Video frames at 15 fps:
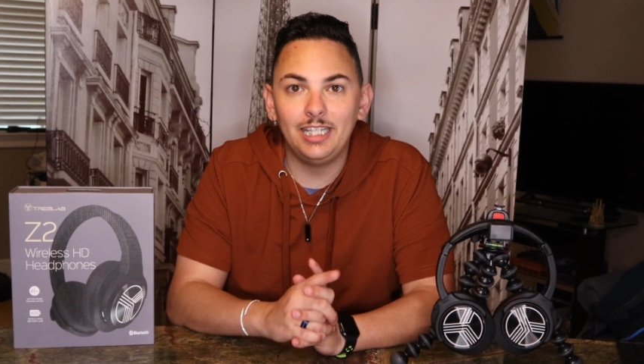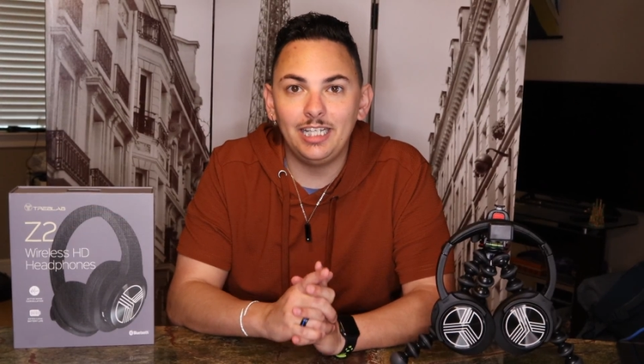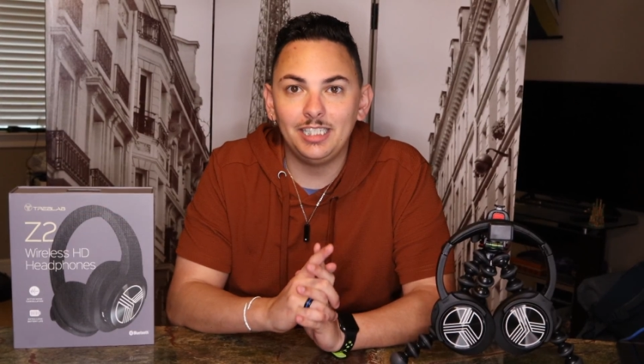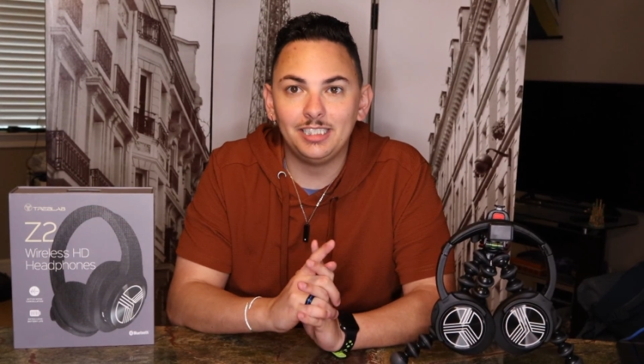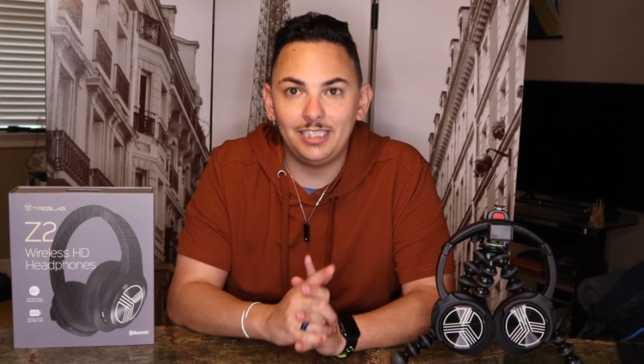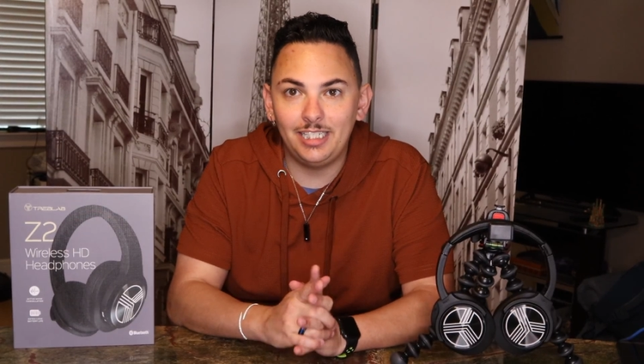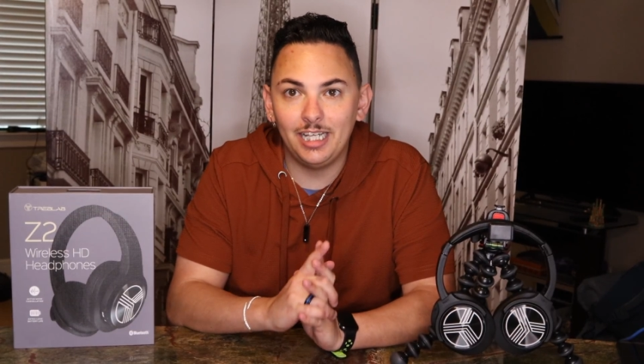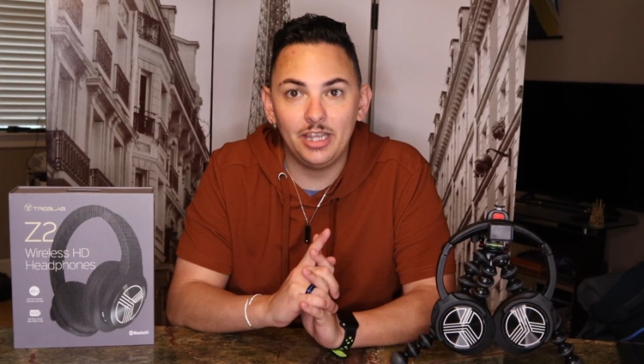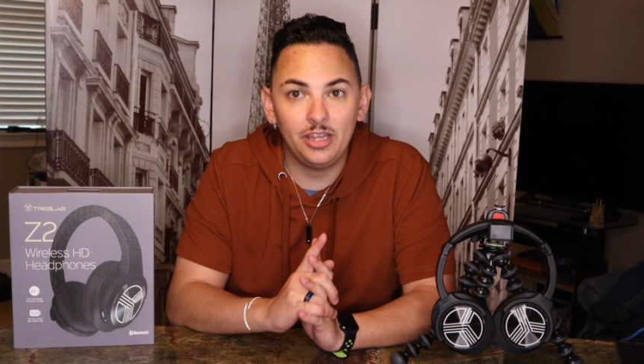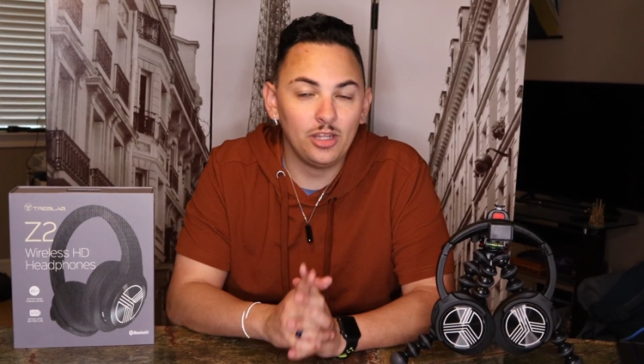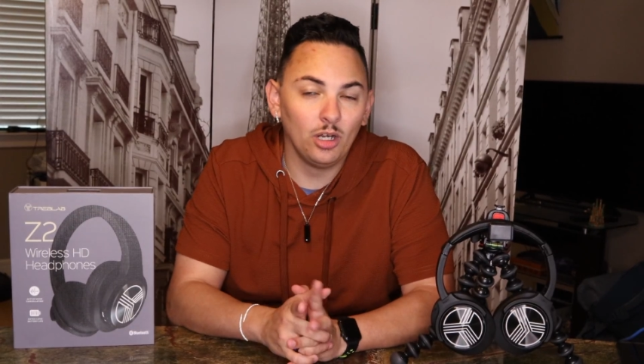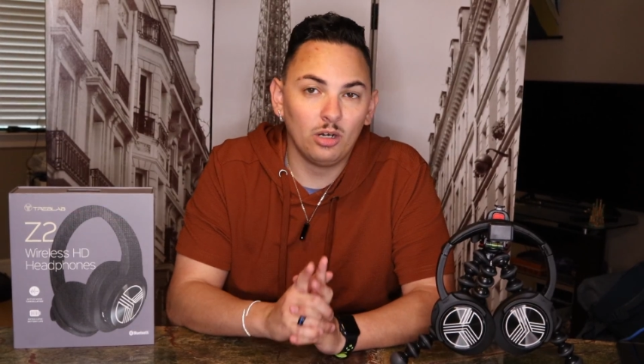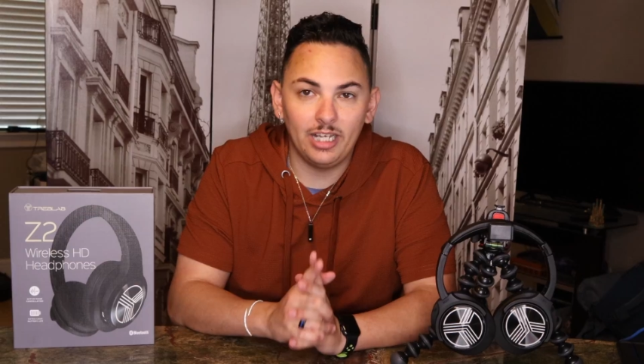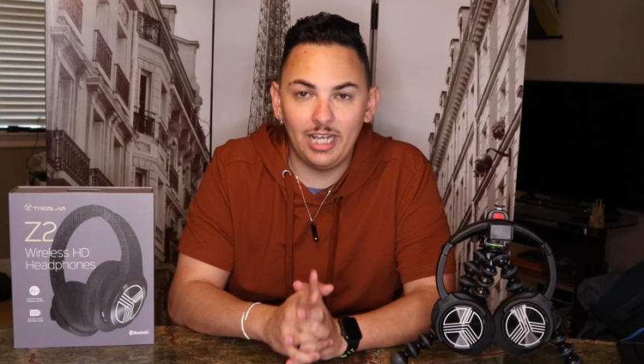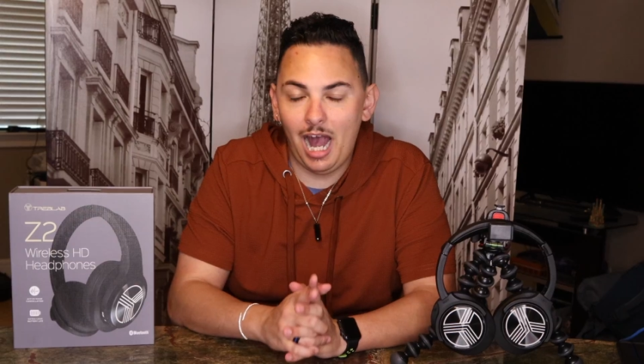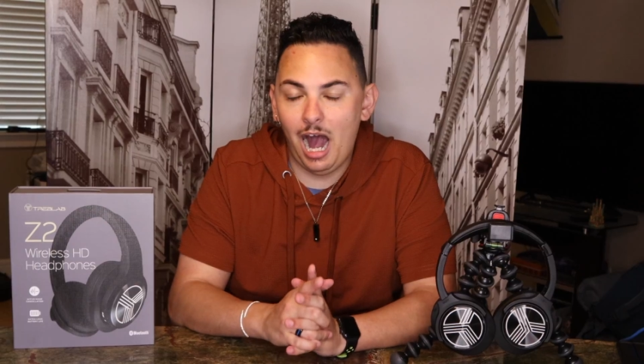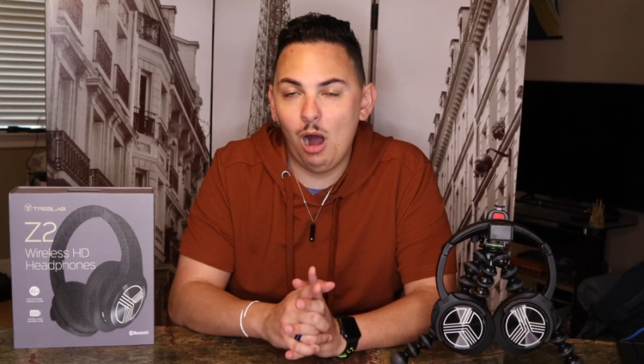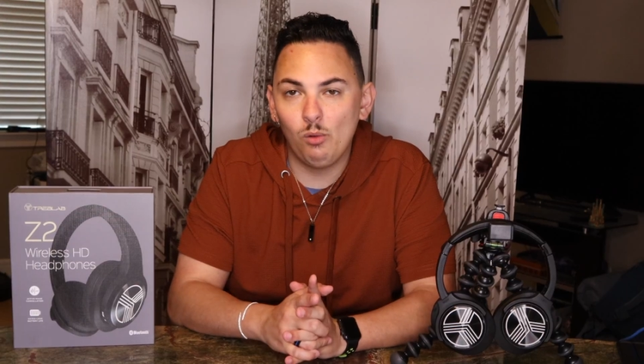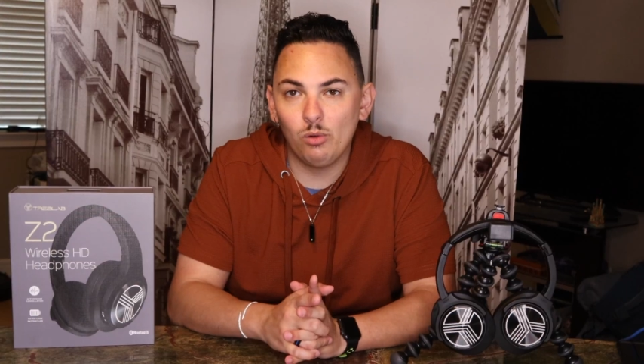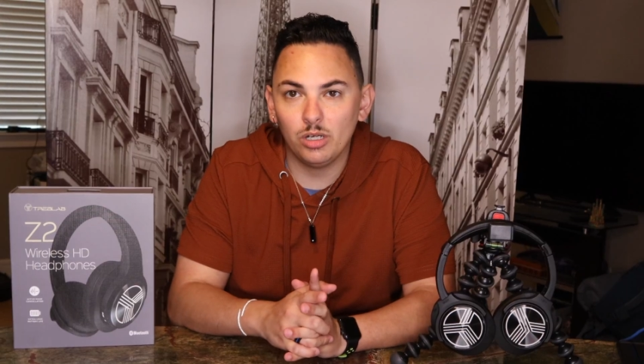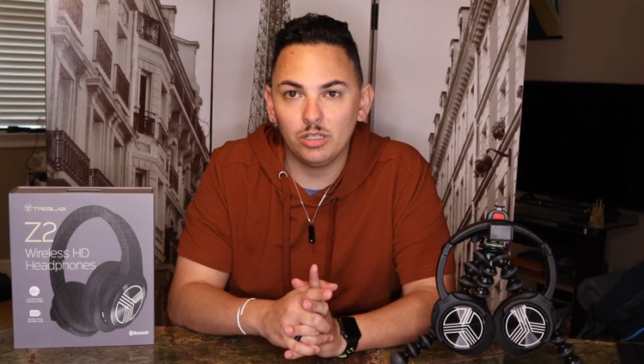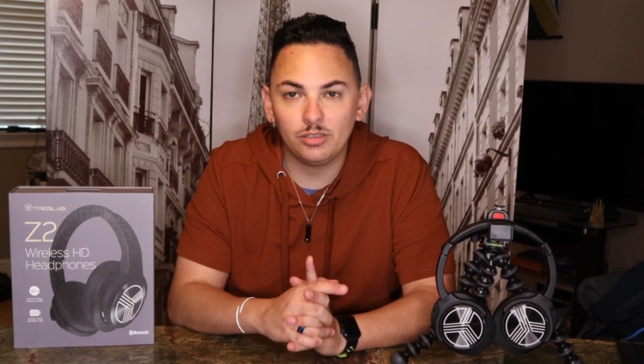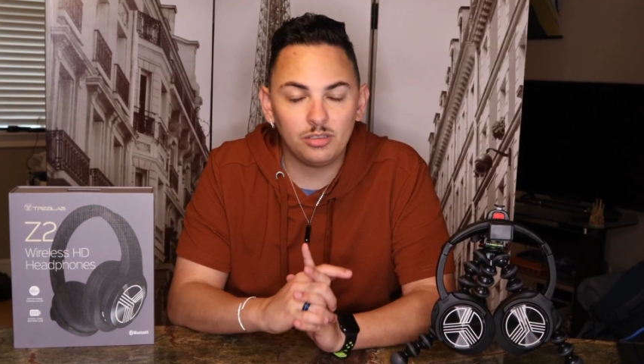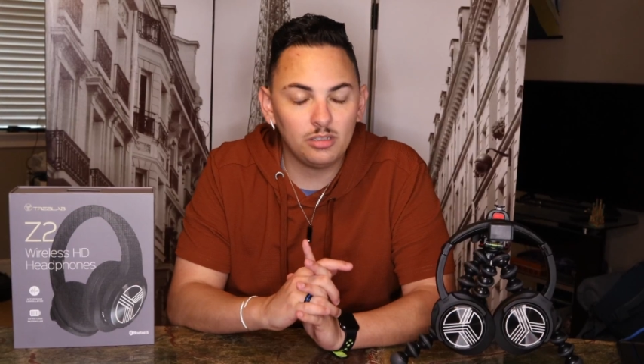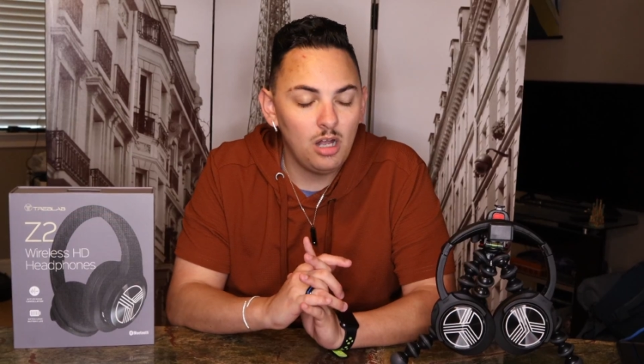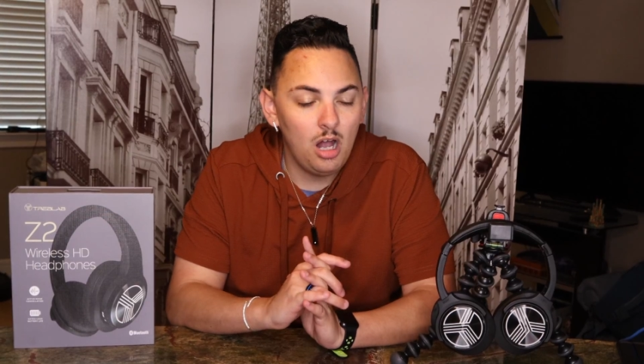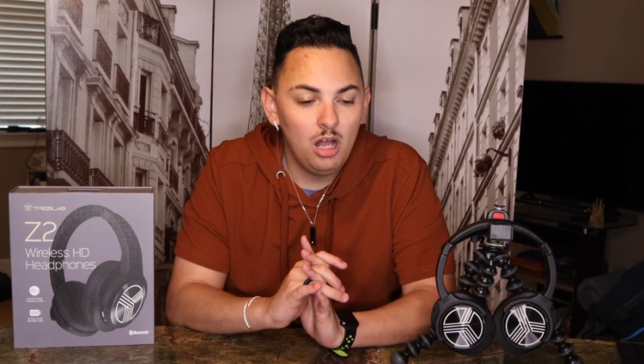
these did 30 hours.